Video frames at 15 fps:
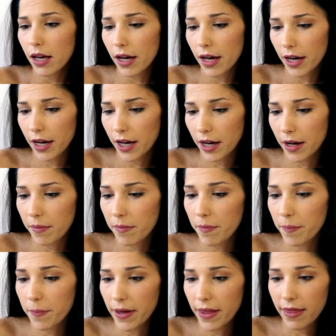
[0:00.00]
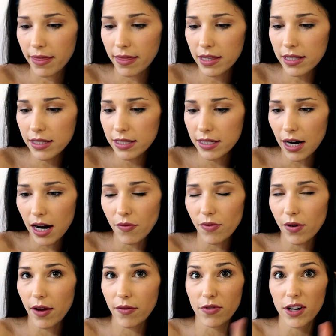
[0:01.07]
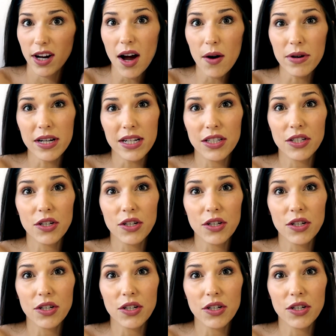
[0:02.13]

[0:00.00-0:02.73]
But this stuff, I forgot what it's